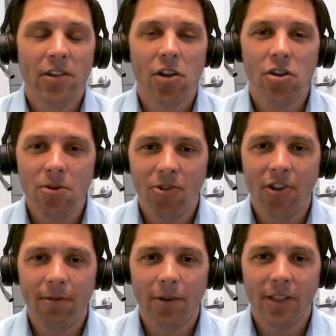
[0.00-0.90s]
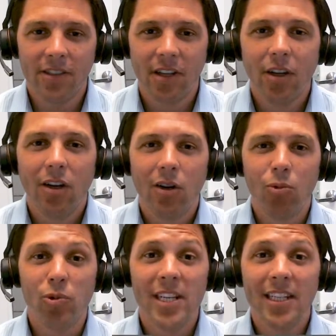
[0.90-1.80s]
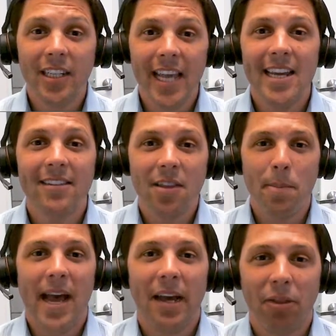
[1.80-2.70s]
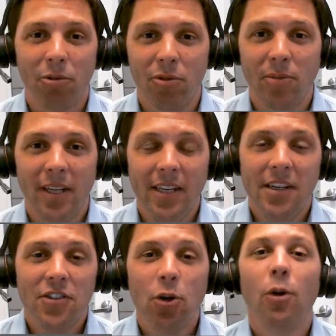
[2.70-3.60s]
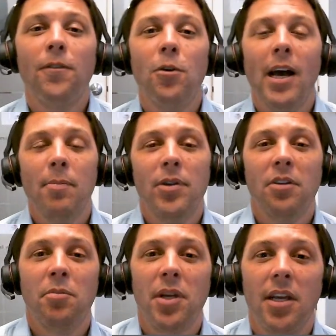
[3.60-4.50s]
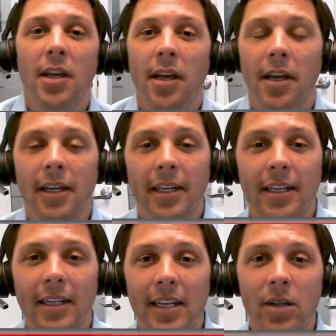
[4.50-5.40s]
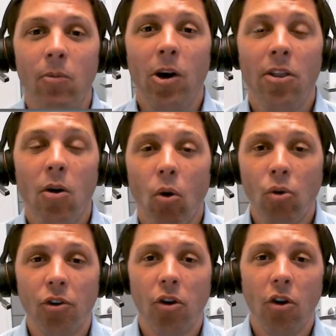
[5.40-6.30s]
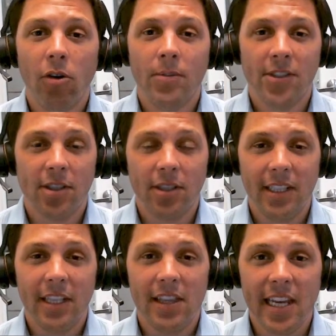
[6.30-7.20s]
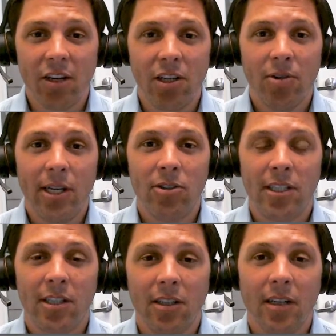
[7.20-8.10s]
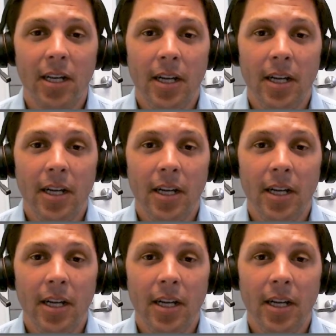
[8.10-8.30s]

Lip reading: a huge difference. Reglaze the bathroom. So if you happen to be in one of the older homes in the area around here,